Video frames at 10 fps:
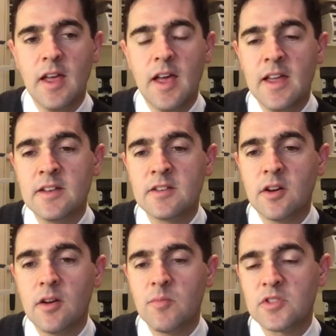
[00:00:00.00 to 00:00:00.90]
And
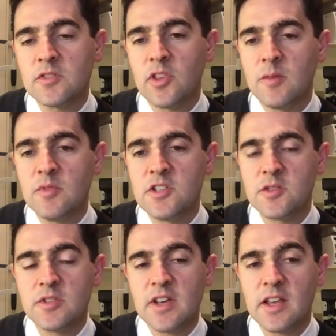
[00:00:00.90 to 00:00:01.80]
because of all the images that
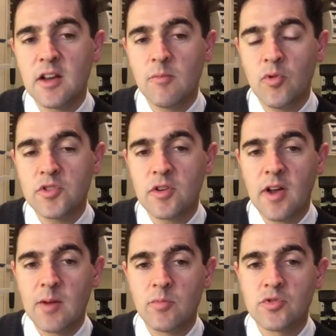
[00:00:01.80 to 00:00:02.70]
we're taking, I'm also
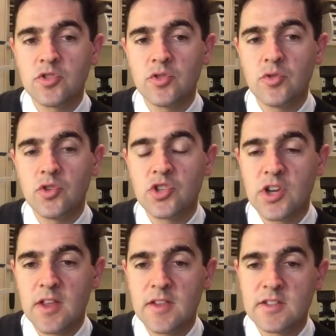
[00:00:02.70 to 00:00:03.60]
able to
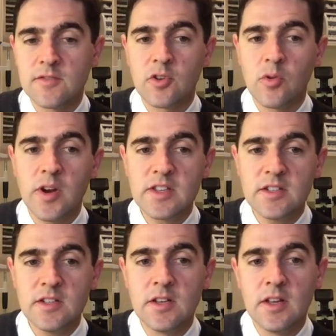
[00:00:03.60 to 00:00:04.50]
share these if
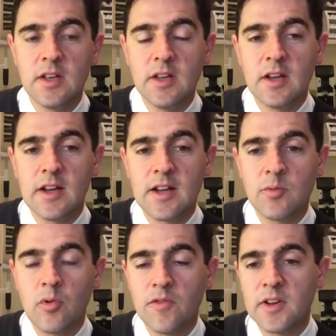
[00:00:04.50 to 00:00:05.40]
requested
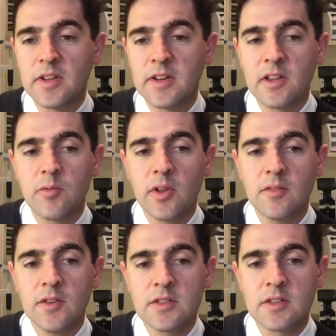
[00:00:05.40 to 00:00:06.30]
or if they're clinically
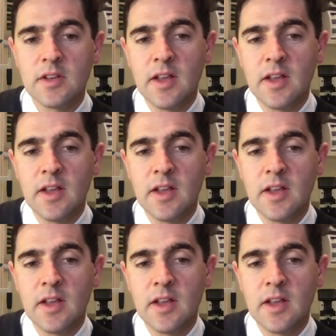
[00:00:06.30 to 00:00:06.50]
relevant.